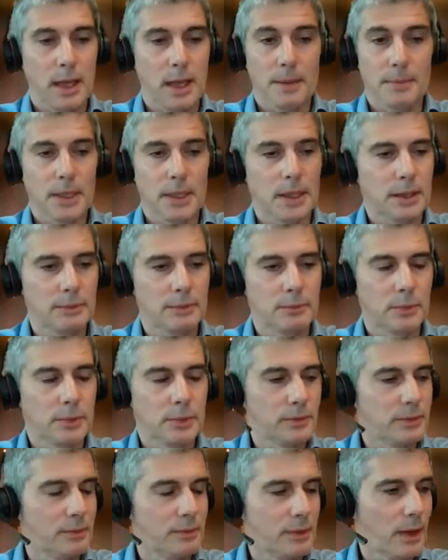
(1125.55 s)
I mean, I
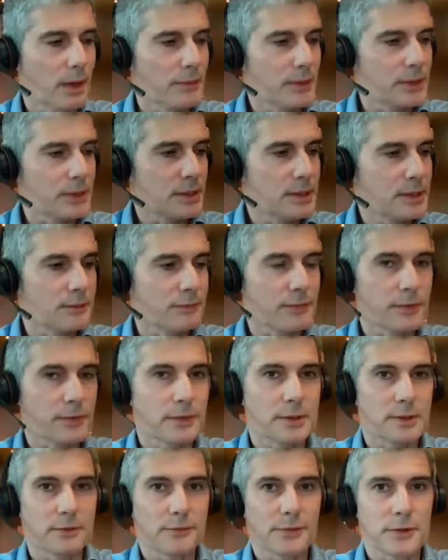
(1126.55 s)
will obviously
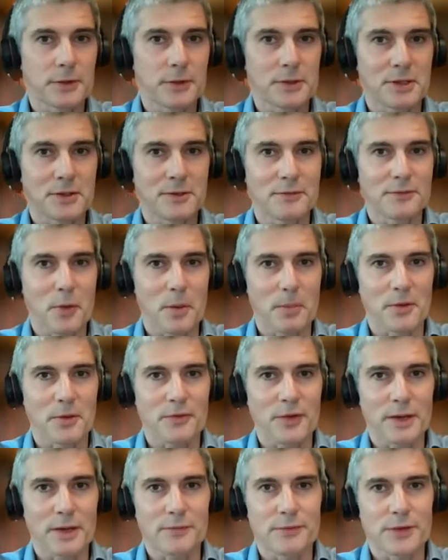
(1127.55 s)
defer, defer to the former
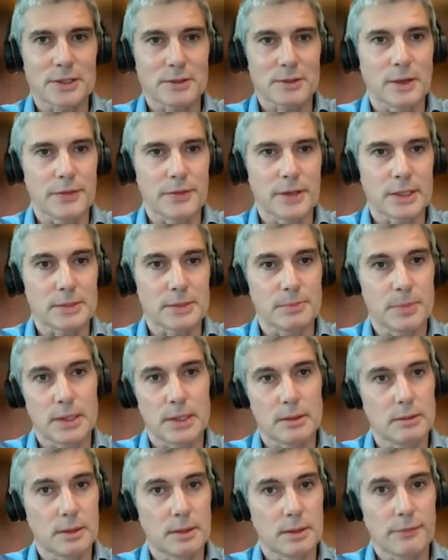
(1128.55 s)
Fed official on this,
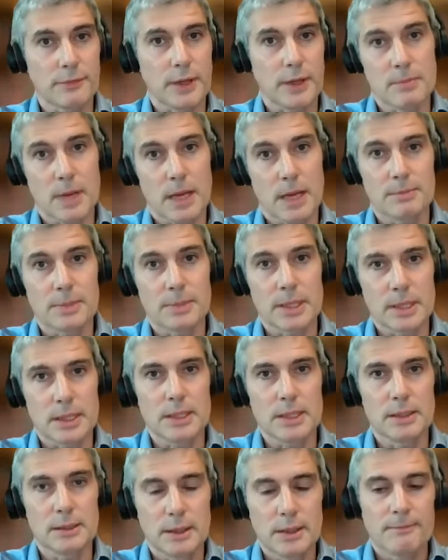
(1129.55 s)
but the Fed might
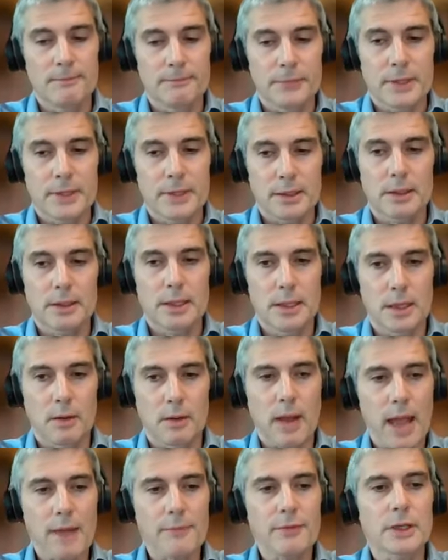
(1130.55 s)
be, you
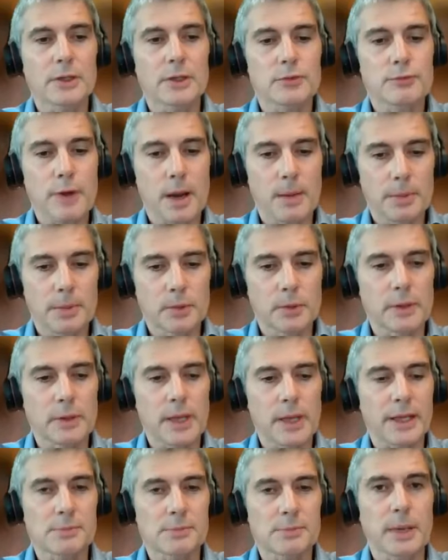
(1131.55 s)
know, having trouble
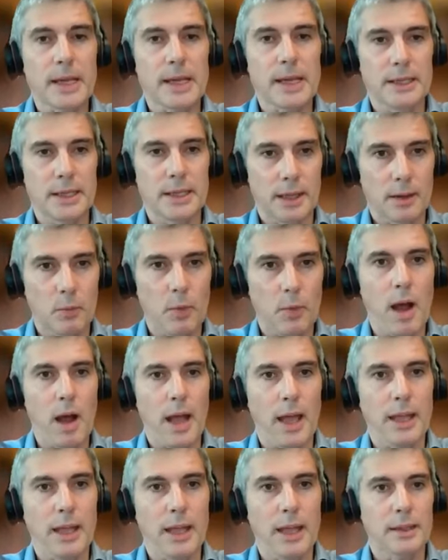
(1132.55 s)
explaining
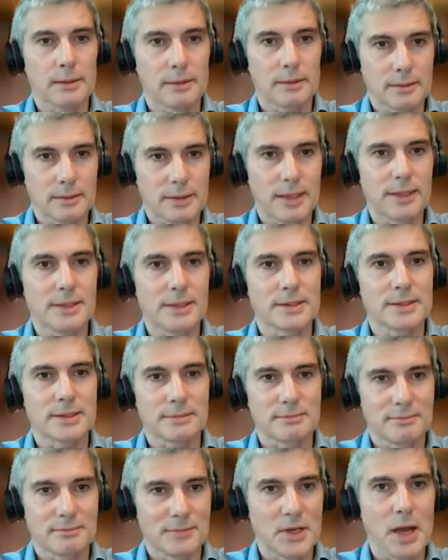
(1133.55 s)
why it
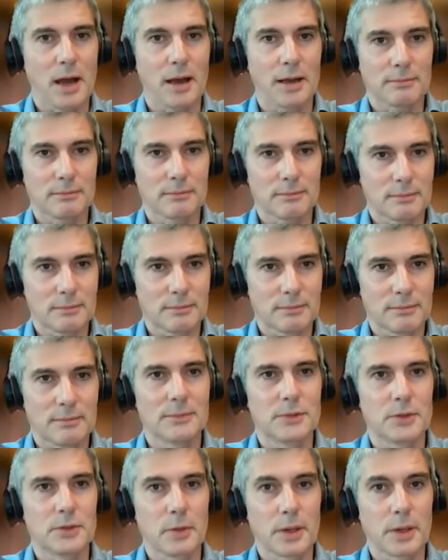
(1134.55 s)
is not
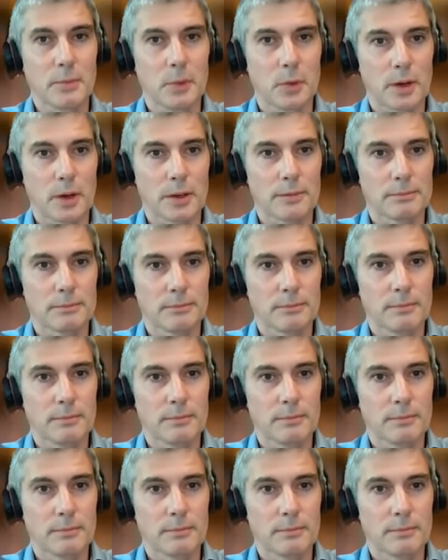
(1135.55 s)
doing more.